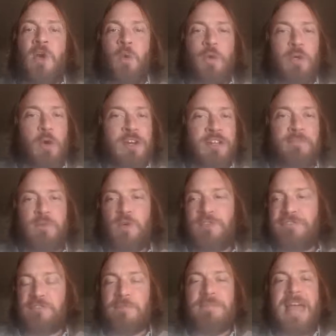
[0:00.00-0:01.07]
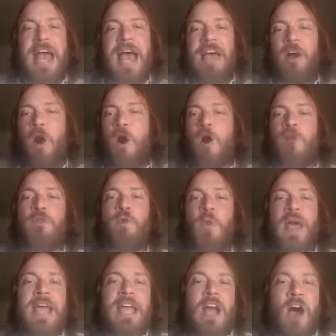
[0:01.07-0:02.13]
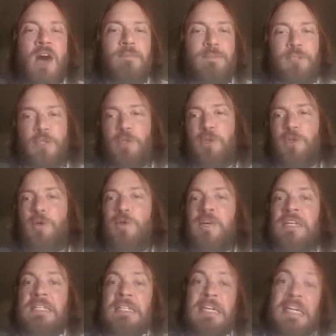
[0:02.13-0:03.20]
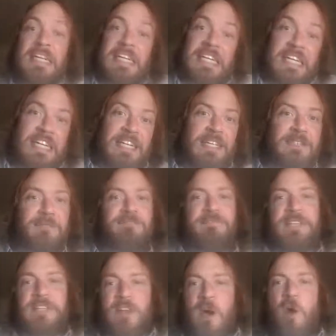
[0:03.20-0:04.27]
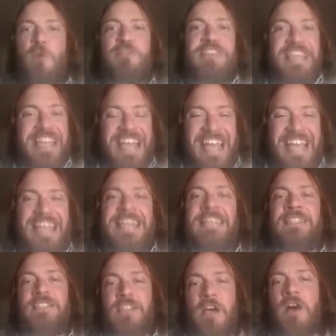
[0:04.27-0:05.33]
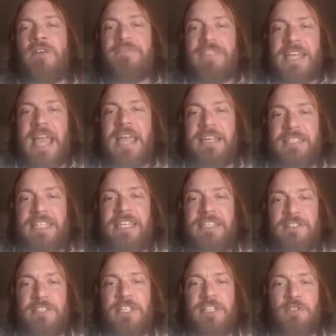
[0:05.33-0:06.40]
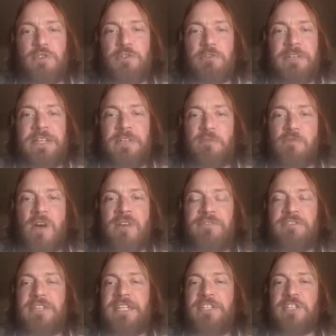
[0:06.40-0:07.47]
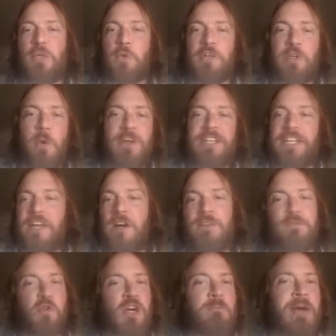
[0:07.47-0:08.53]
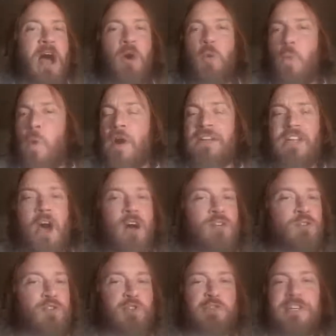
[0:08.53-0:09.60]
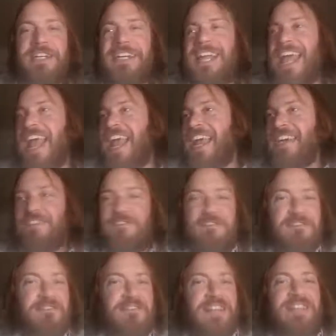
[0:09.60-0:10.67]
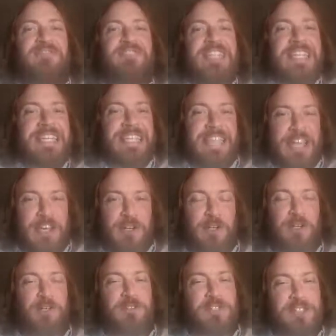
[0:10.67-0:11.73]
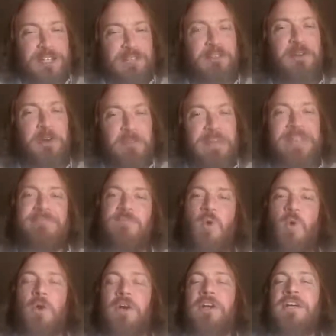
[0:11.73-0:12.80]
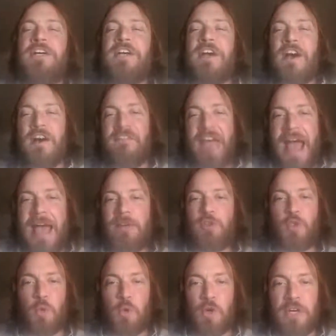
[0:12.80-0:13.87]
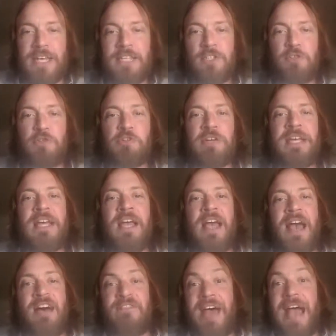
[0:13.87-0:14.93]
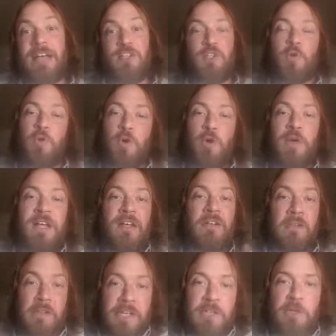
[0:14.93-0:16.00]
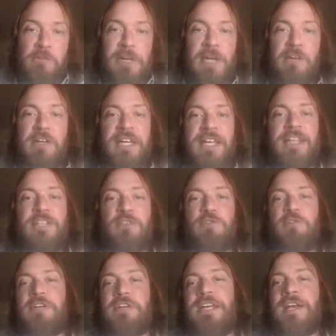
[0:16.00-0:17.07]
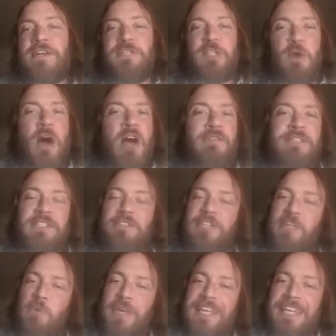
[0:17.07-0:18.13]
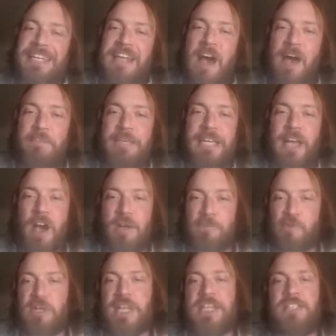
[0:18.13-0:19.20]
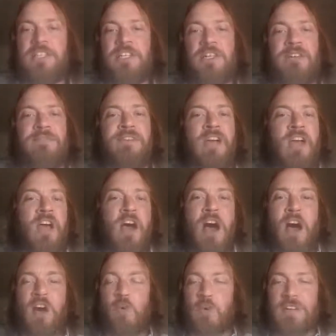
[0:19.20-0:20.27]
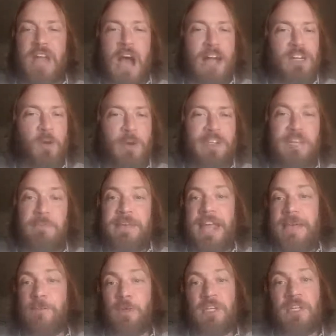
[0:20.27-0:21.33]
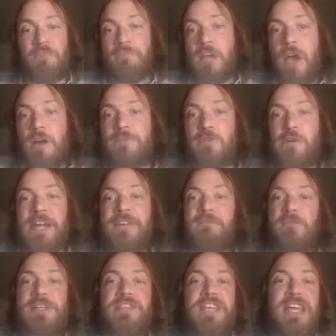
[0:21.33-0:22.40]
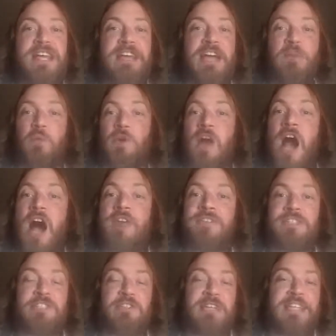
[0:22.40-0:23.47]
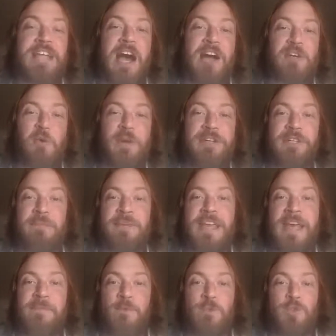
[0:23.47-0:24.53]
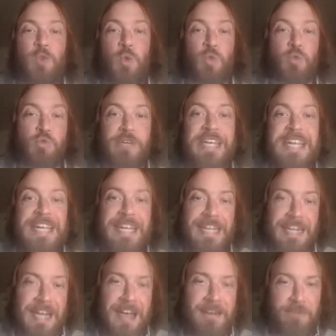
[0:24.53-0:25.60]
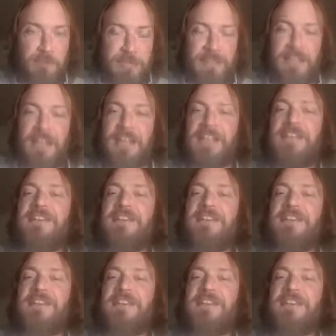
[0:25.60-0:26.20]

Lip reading: We're going to move from that all the way up to the end of the 18th century, roughly. So we're going to cover about 150 years, a little bit more of actual history, of actual literary history. So obviously we cannot be comprehensive. We're not going to be able to cover everything, and we're obviously not going to be able to read everything.